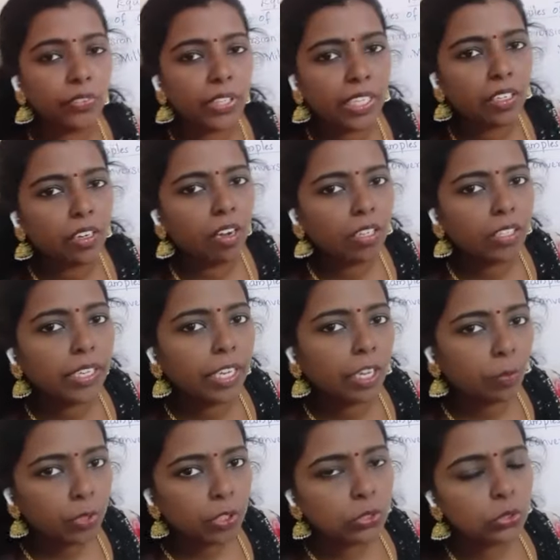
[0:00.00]
we can't
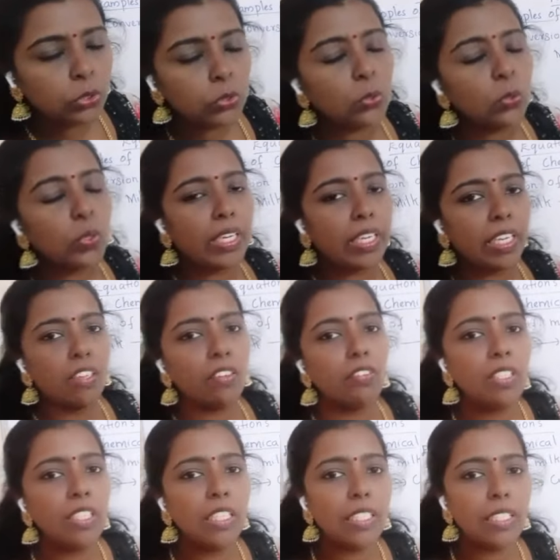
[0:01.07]
able to
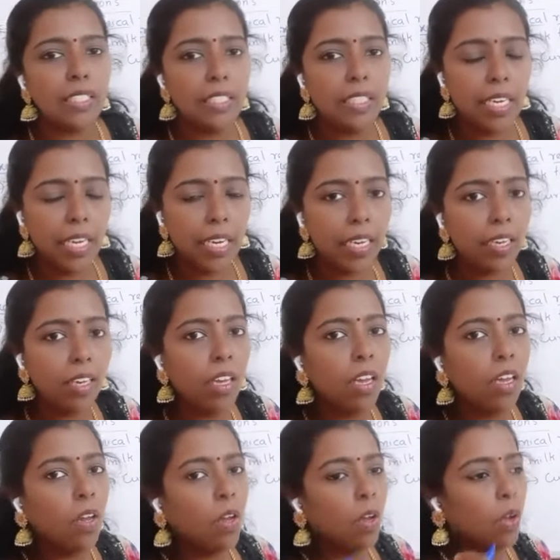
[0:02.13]
recover the
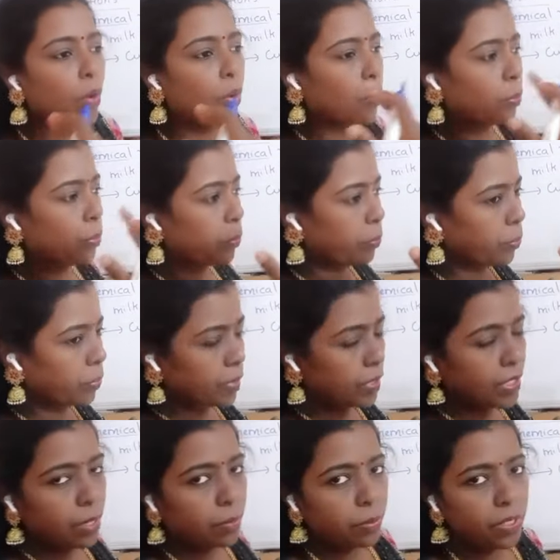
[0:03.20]

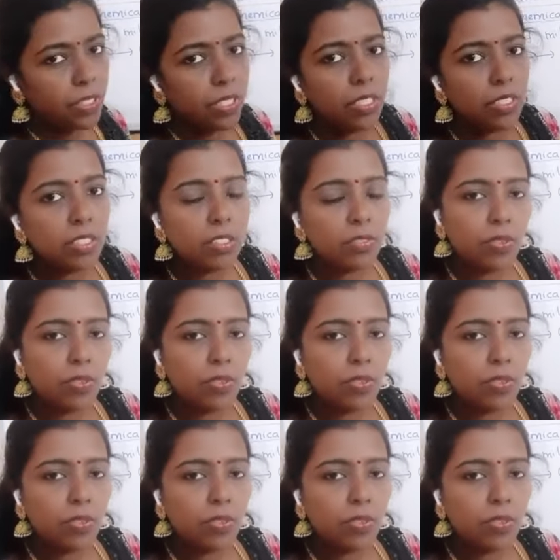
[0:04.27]
substance